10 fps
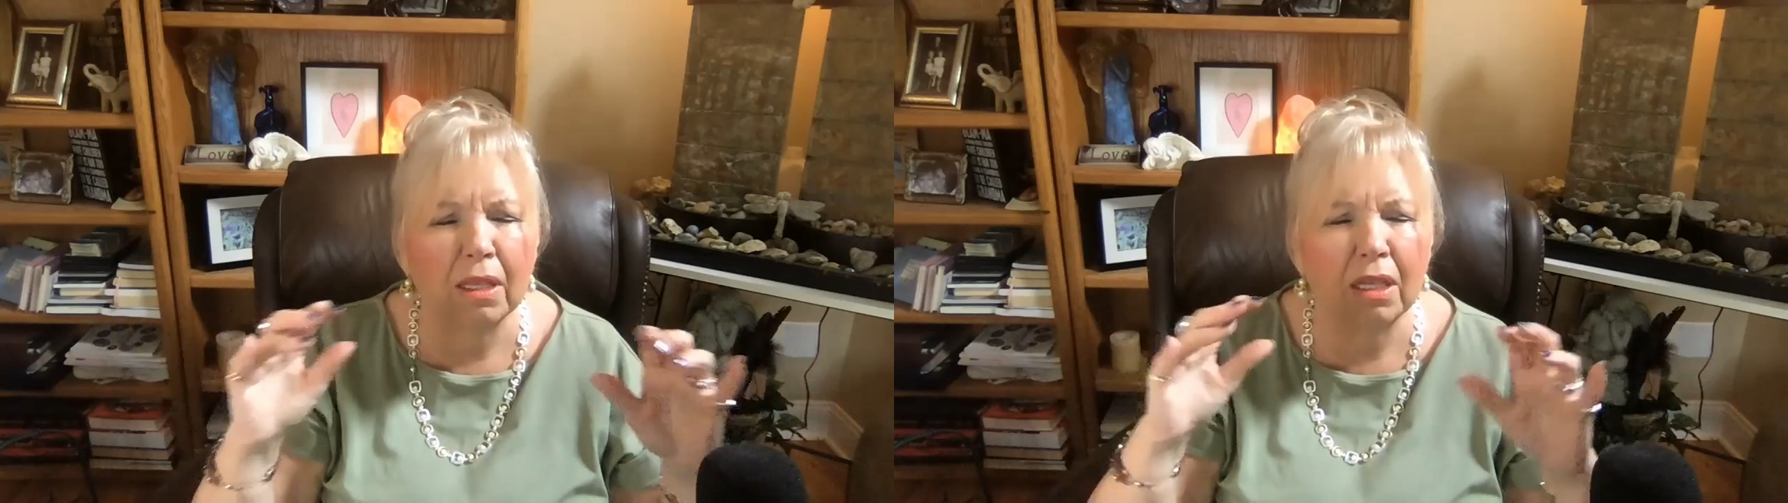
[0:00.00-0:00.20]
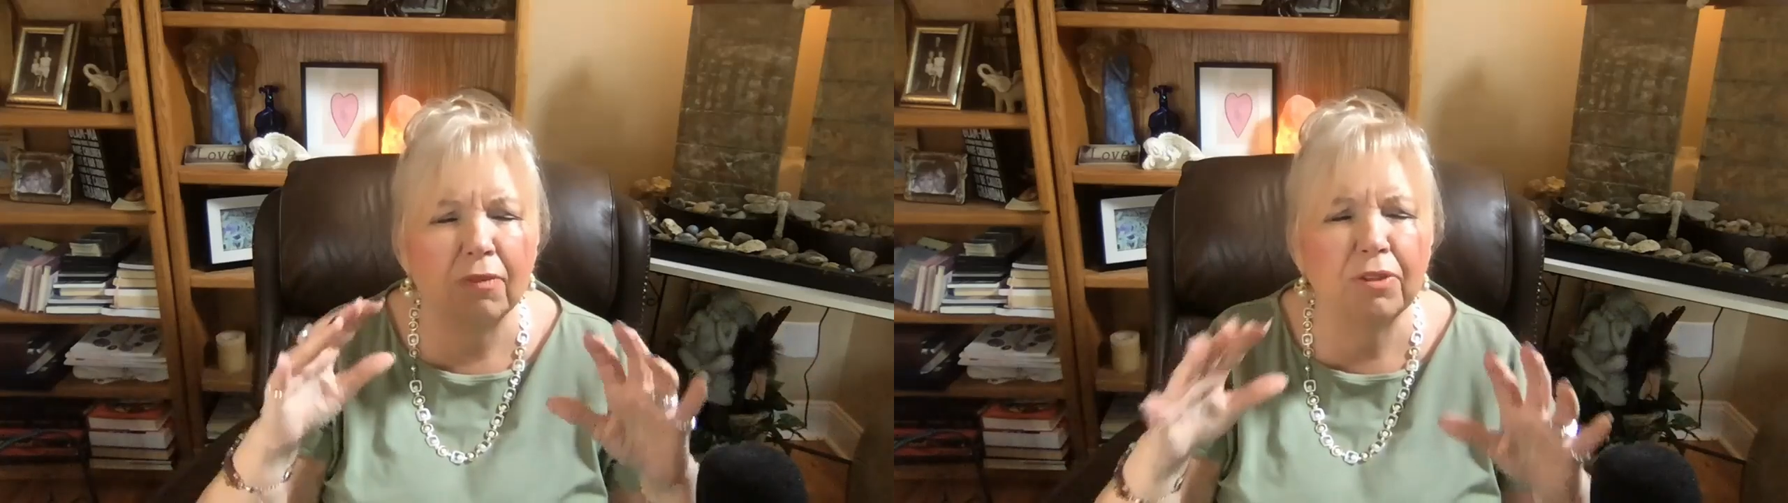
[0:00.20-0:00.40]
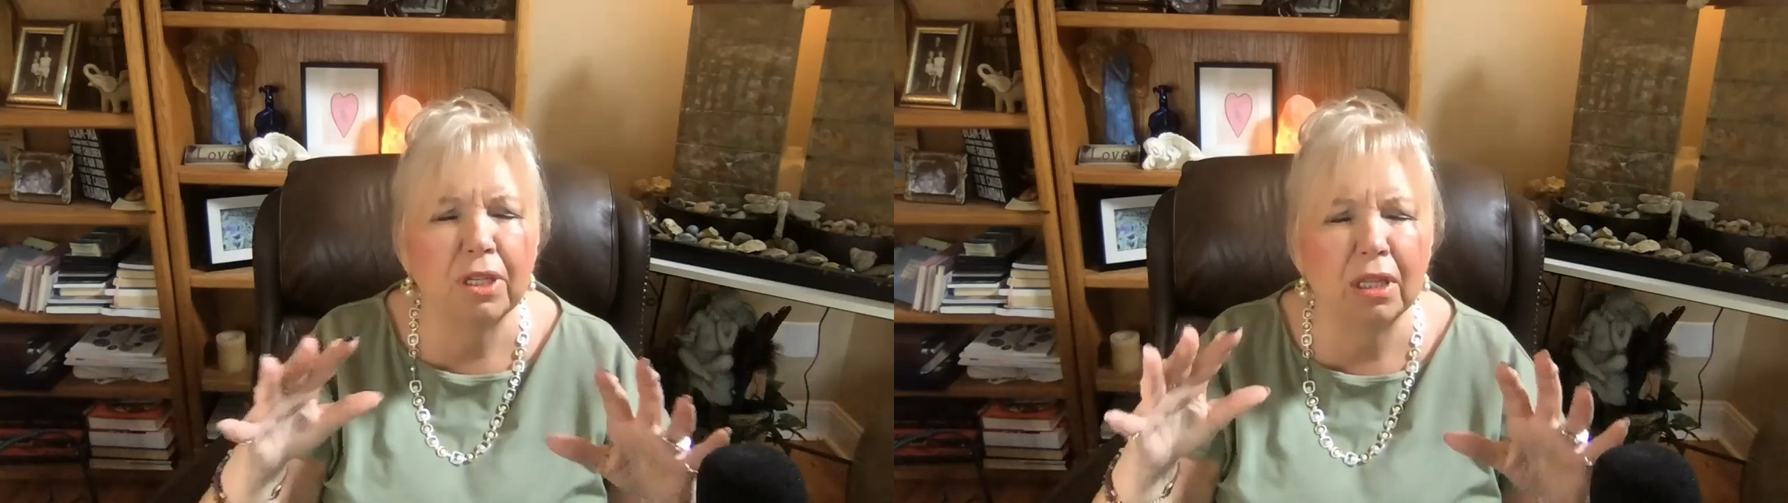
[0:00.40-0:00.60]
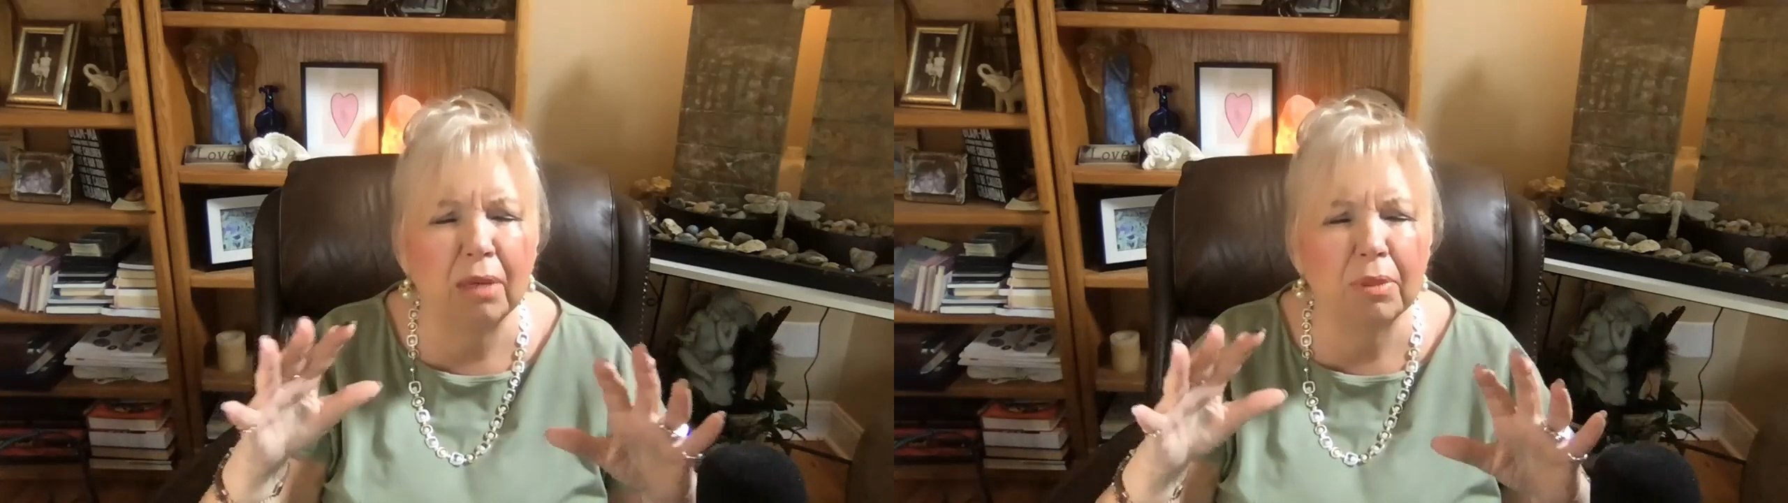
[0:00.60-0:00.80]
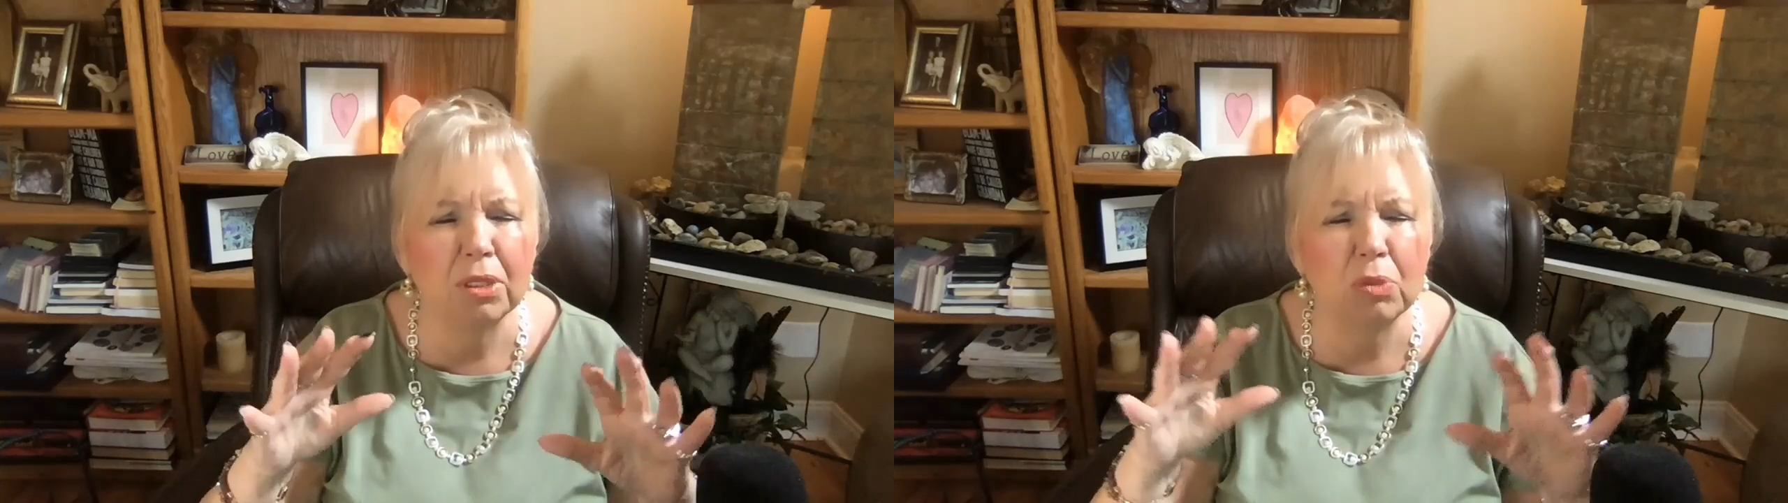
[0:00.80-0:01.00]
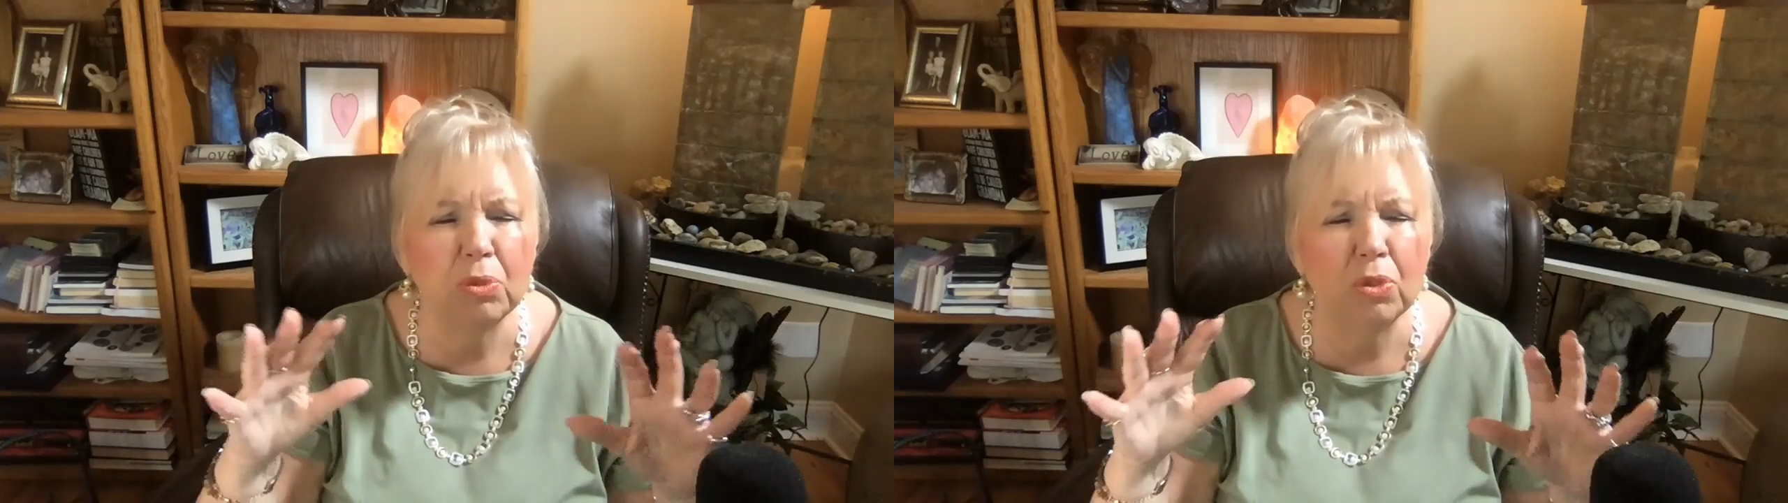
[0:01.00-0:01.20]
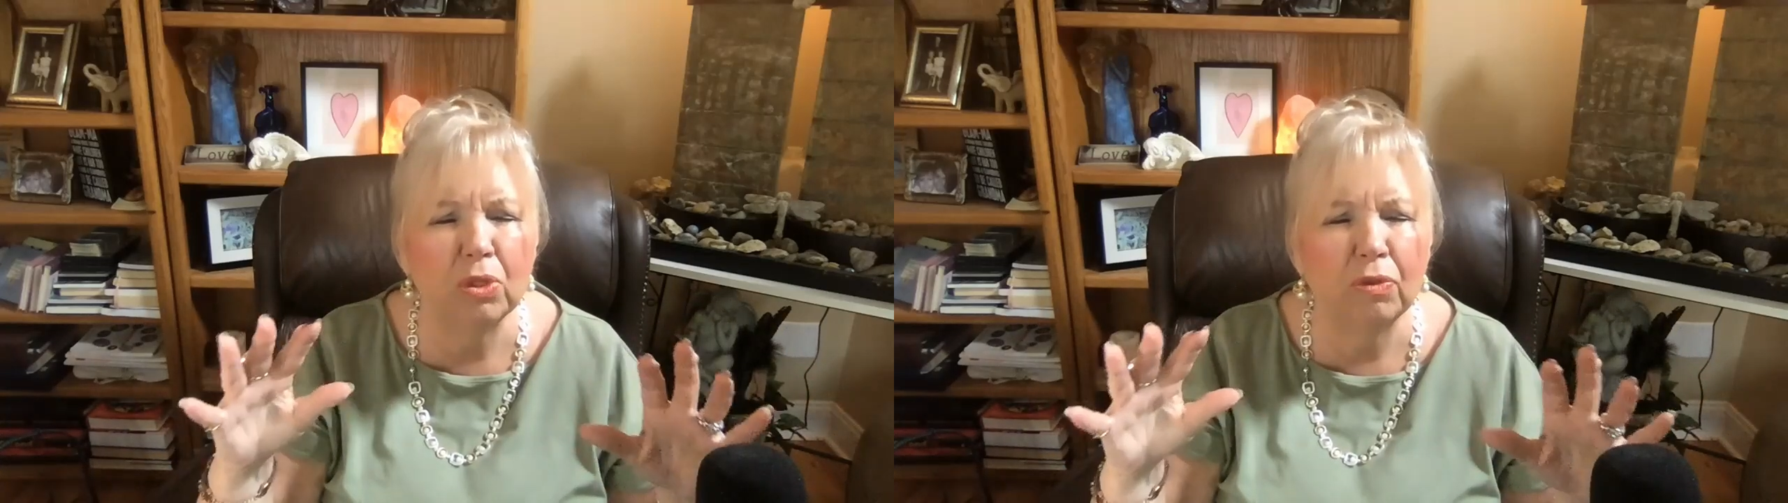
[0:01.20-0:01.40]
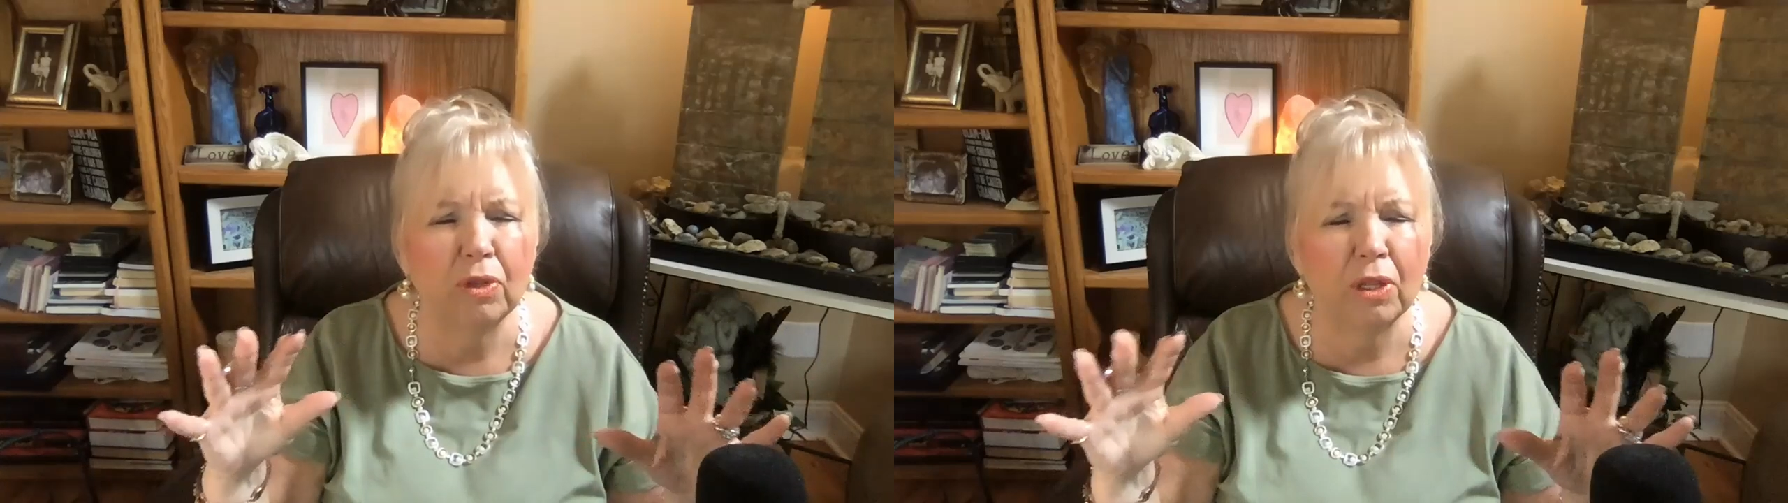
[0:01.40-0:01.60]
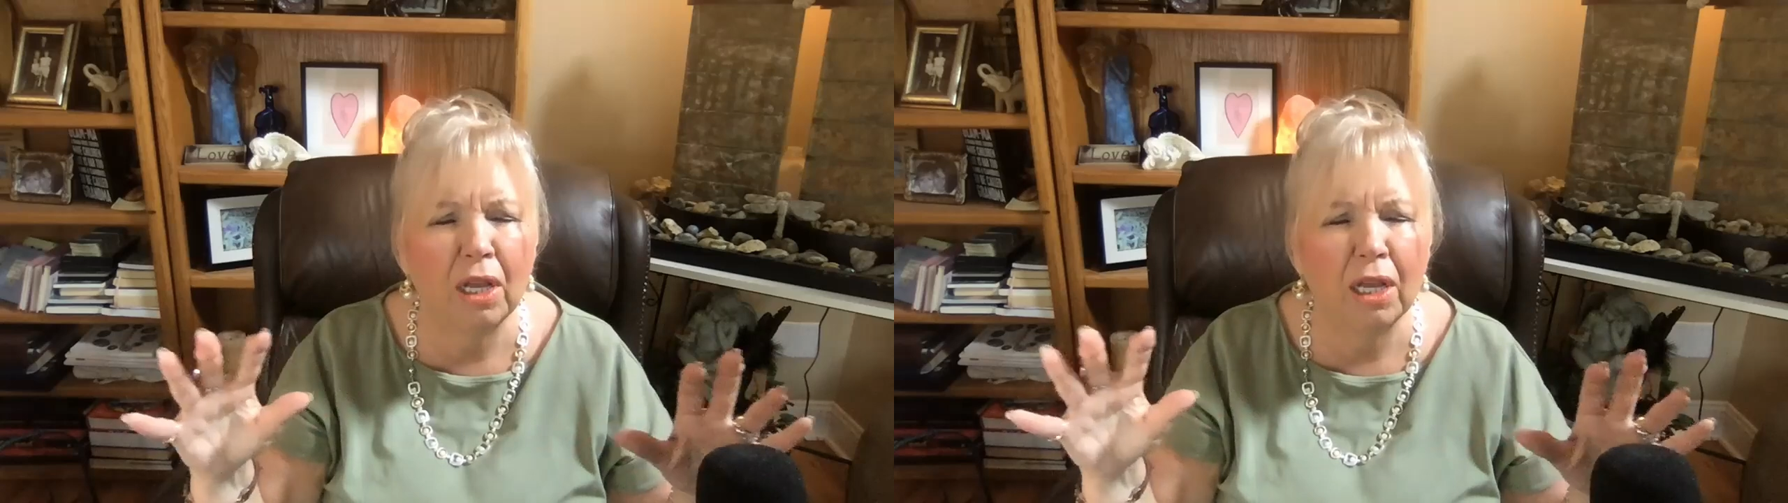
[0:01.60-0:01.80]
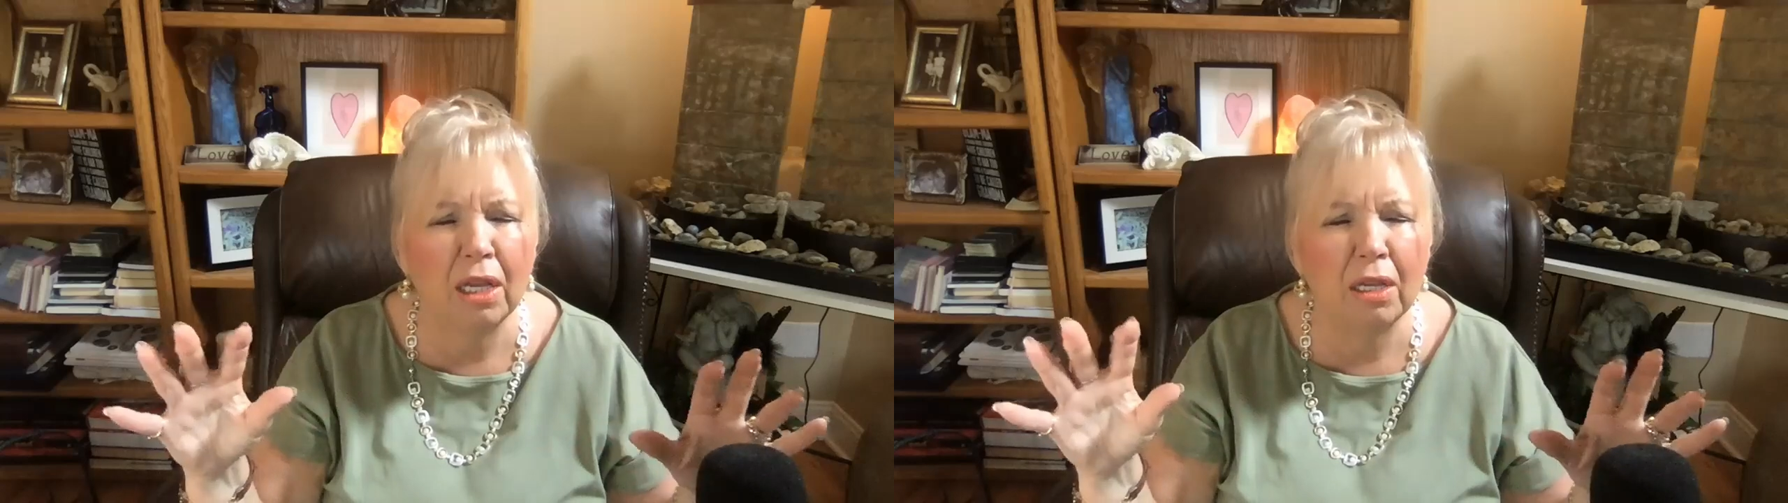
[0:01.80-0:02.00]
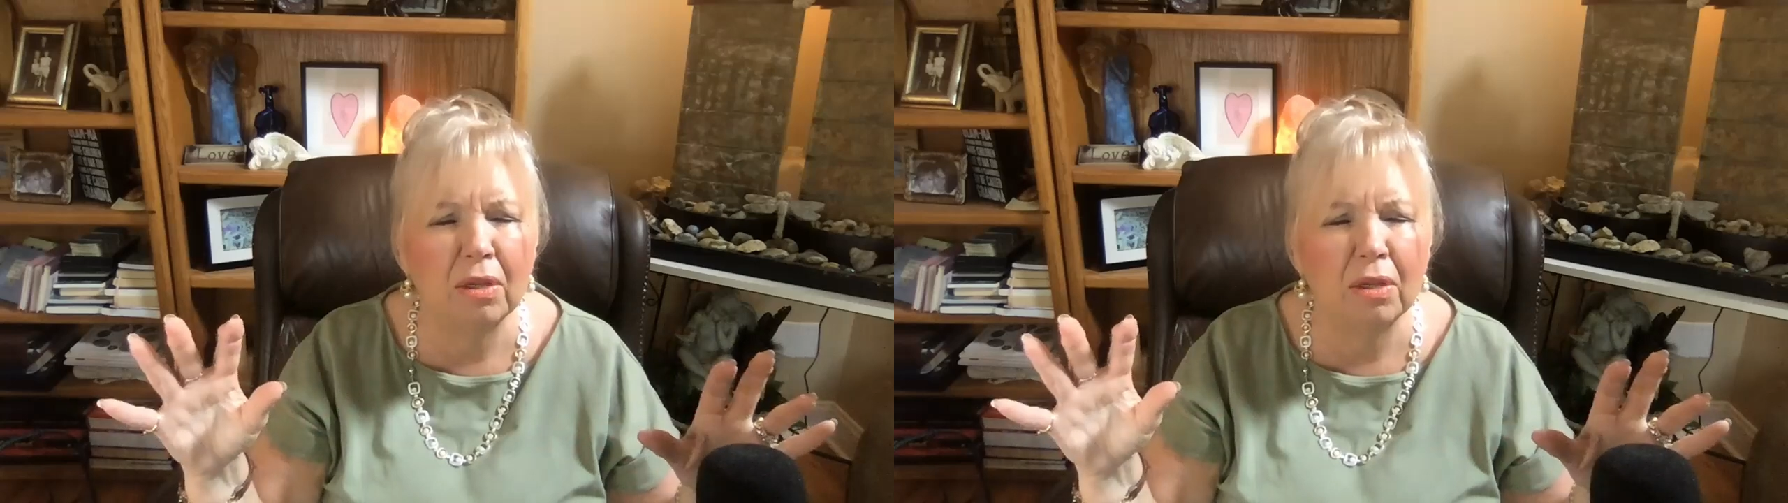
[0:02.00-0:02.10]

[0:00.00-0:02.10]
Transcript: gifting them this beautiful light